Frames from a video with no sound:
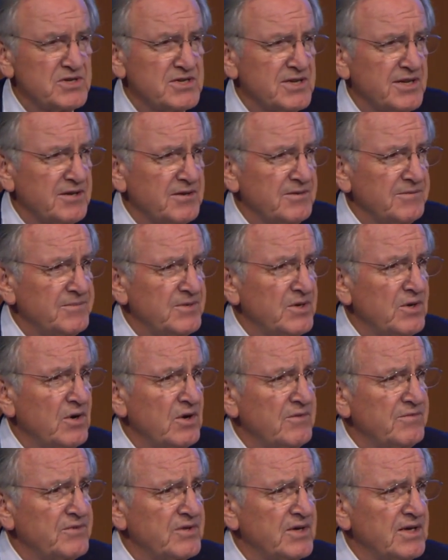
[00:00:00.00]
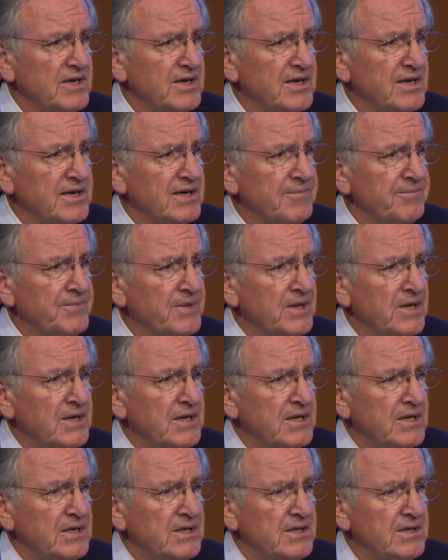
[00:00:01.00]
center in Hartford, Connecticut.
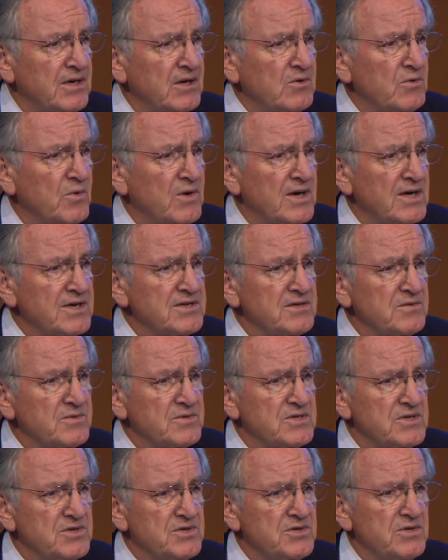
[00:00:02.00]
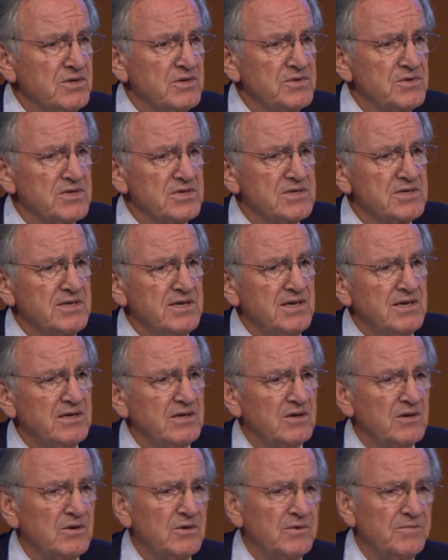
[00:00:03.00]
Doug Wasson was a
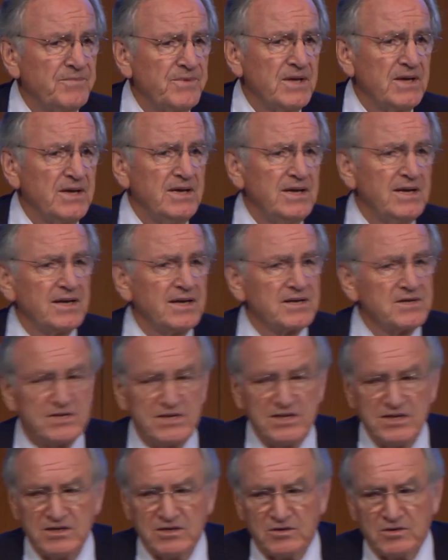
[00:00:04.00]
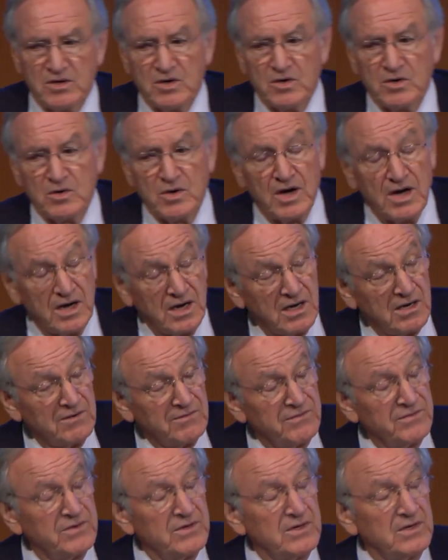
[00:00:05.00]
CEO. He had a COO of